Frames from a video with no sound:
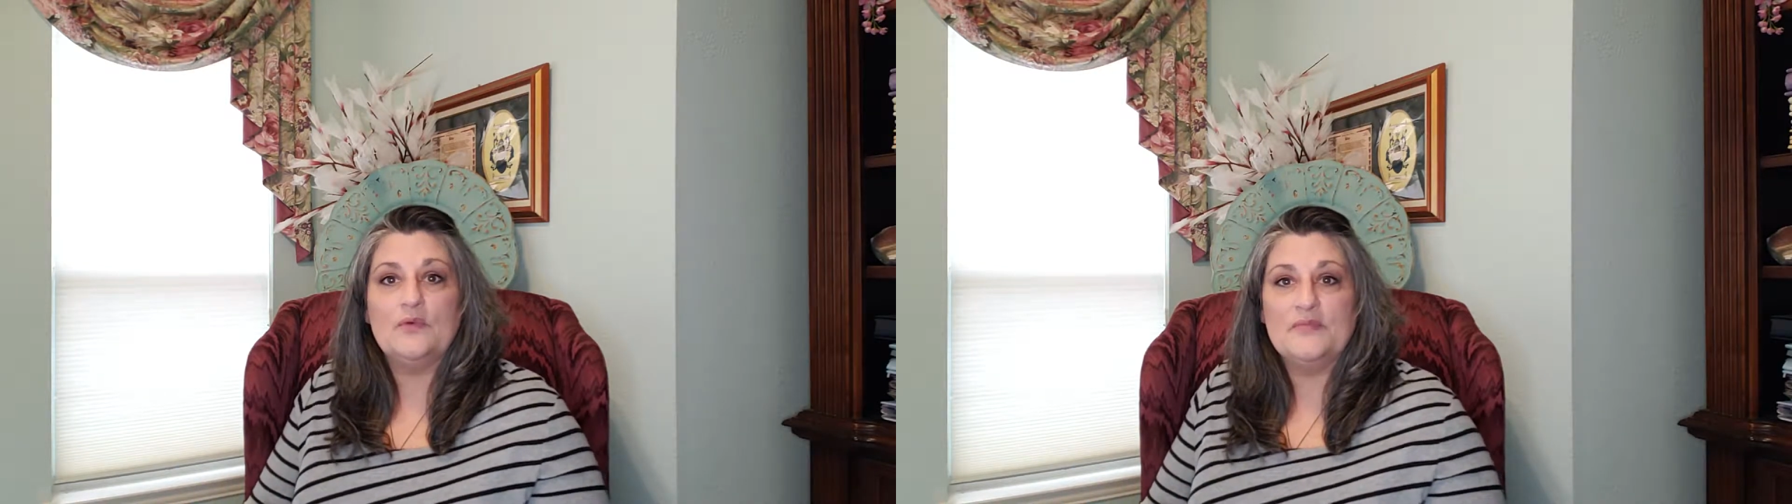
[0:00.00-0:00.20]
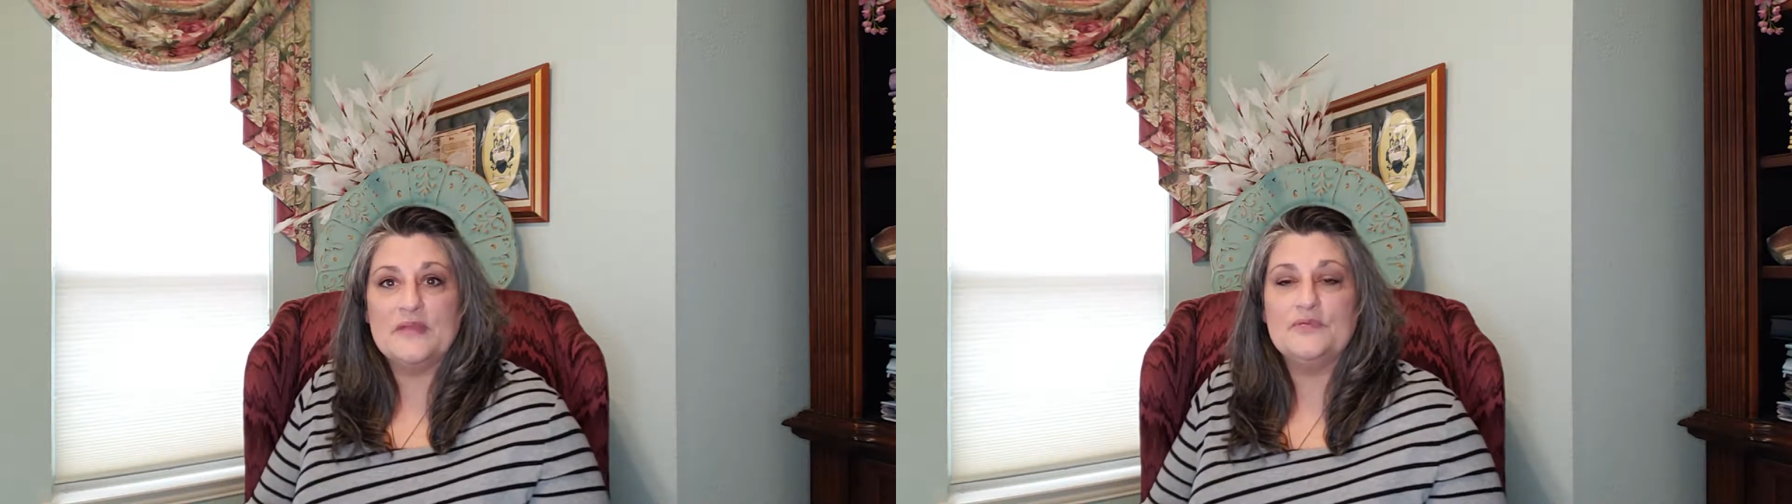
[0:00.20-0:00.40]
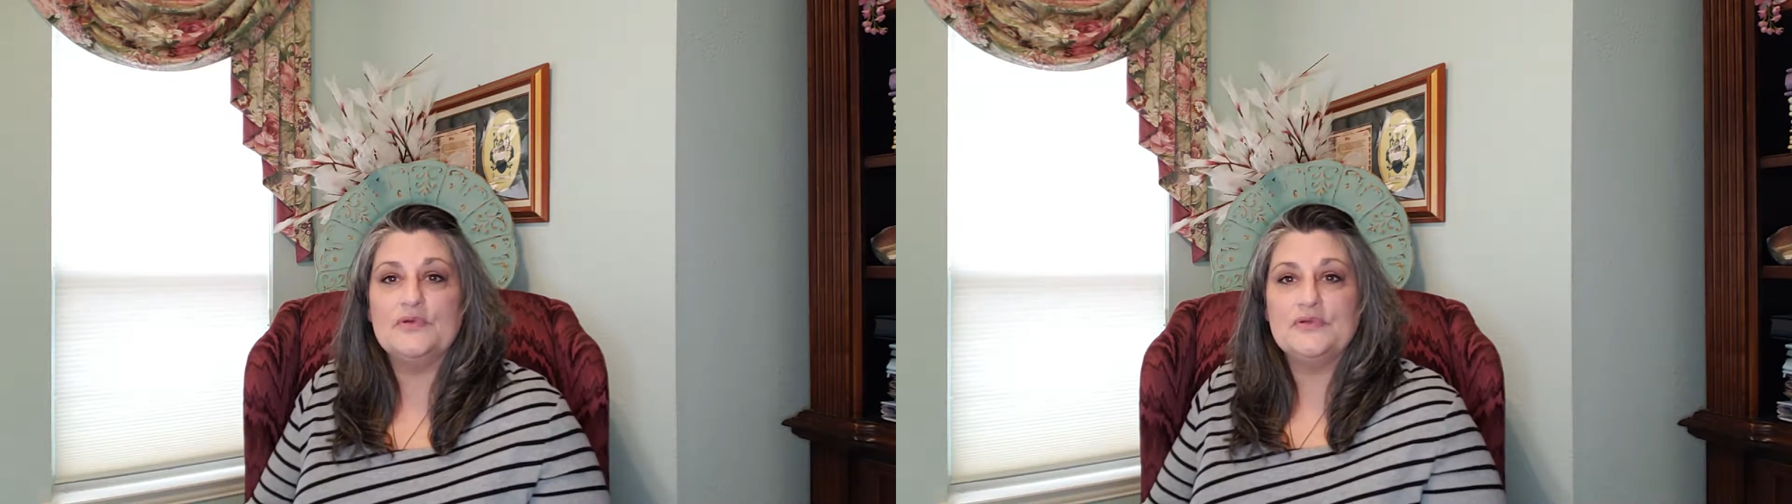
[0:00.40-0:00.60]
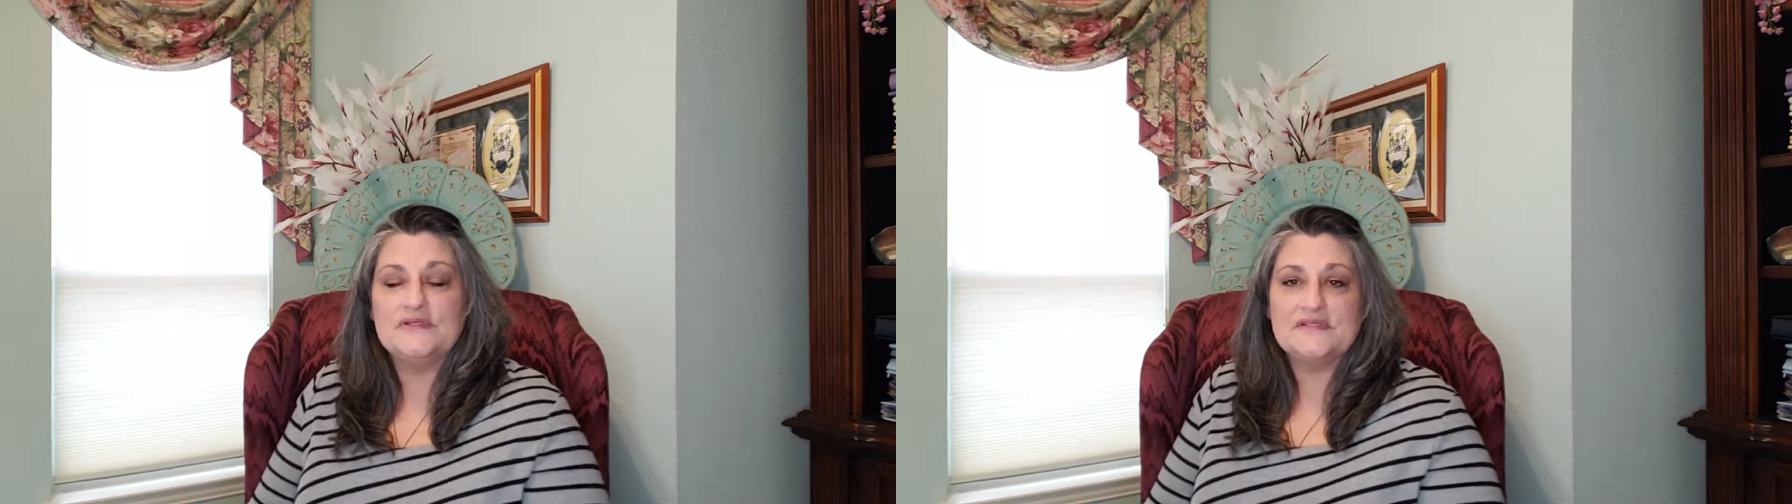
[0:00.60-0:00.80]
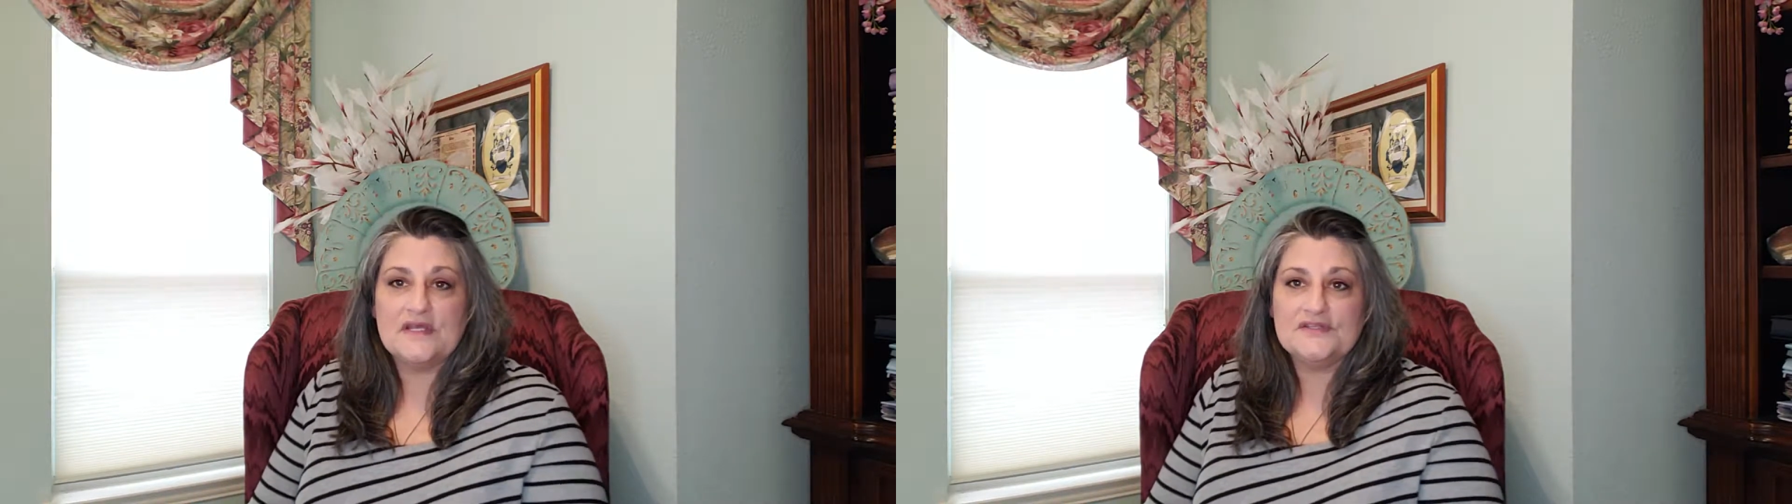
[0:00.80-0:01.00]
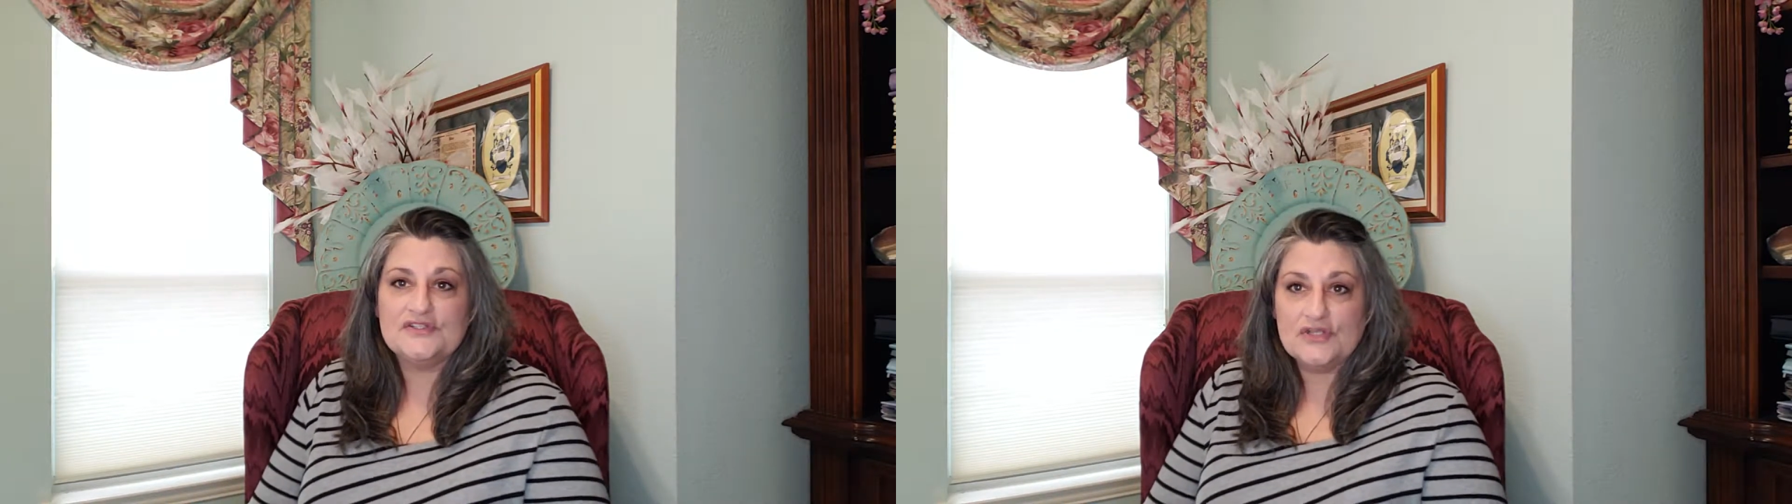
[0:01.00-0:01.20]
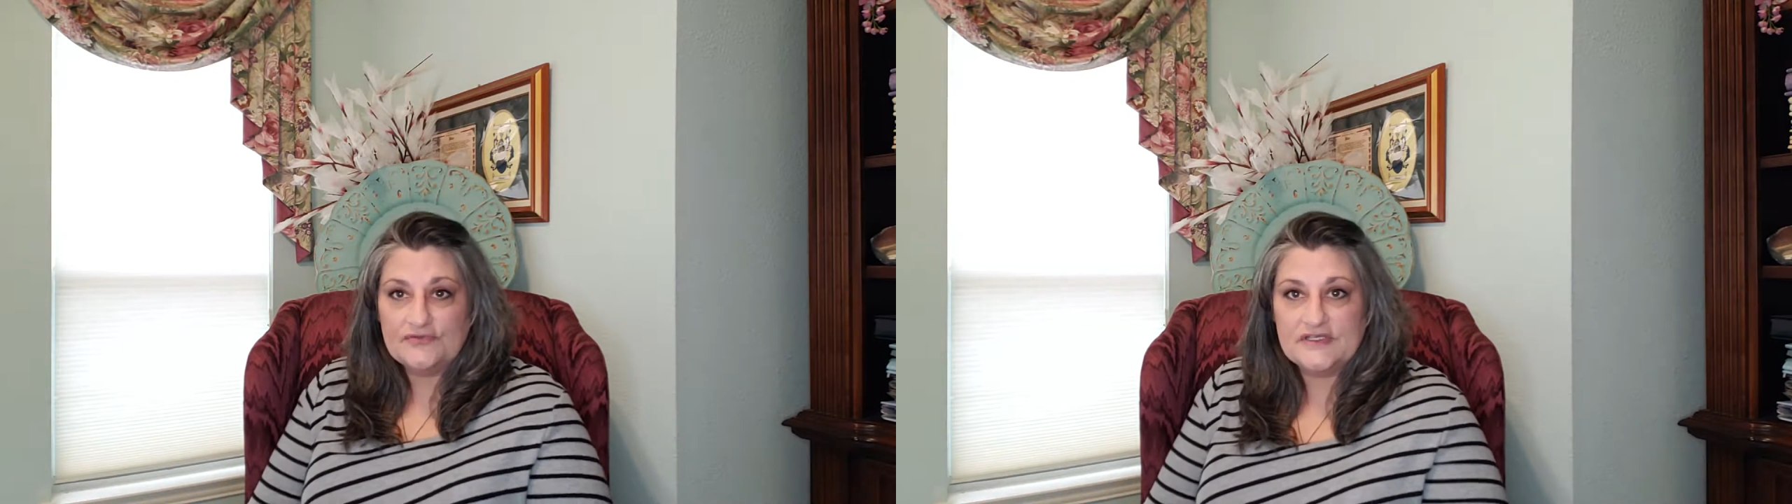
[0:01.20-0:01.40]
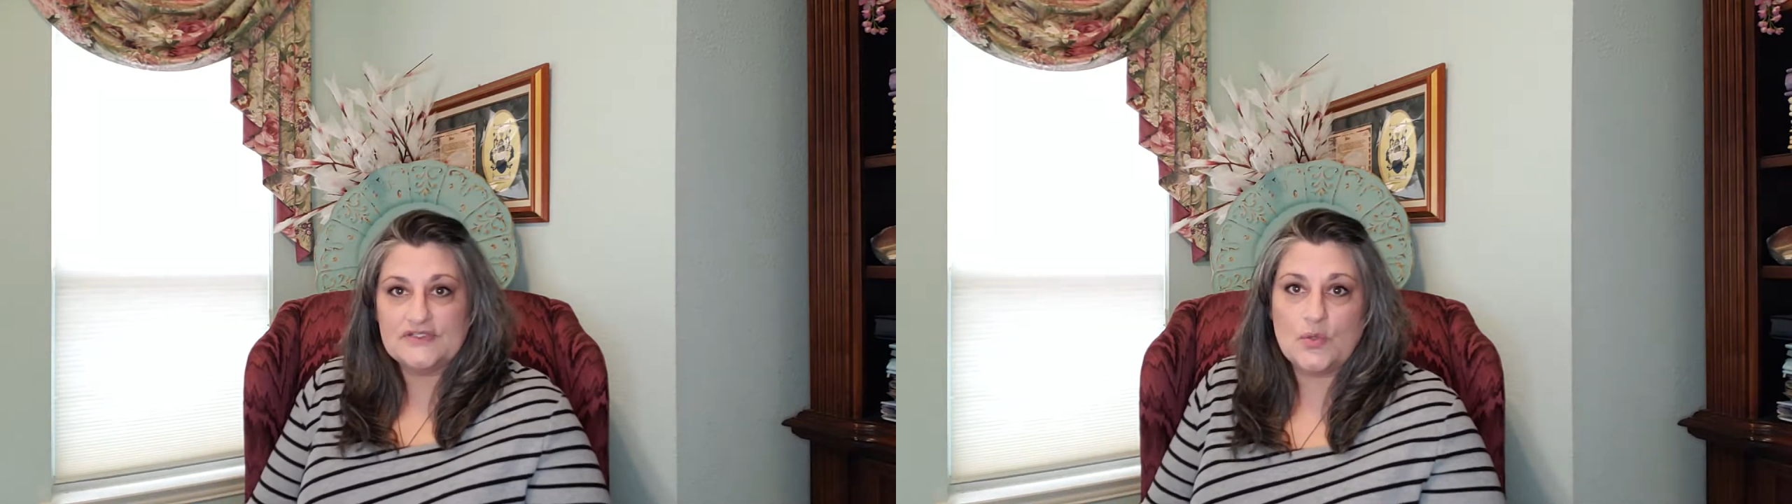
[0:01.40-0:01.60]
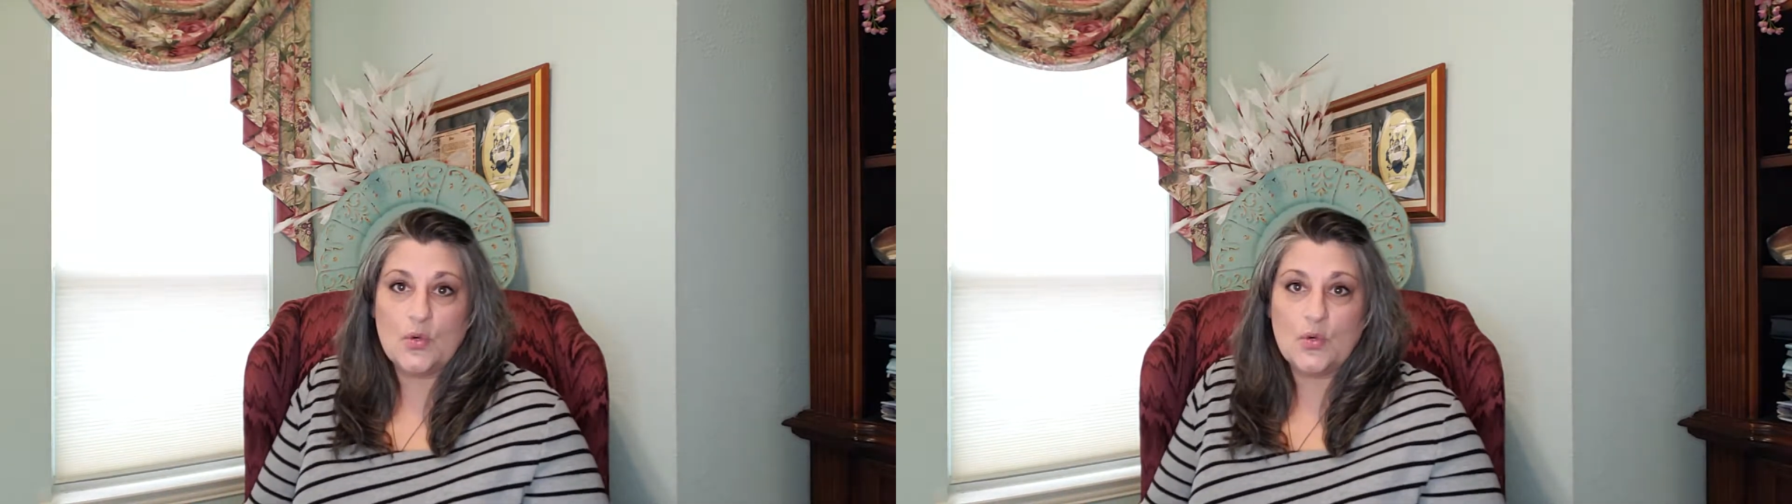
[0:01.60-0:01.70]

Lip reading: with people who discuss servant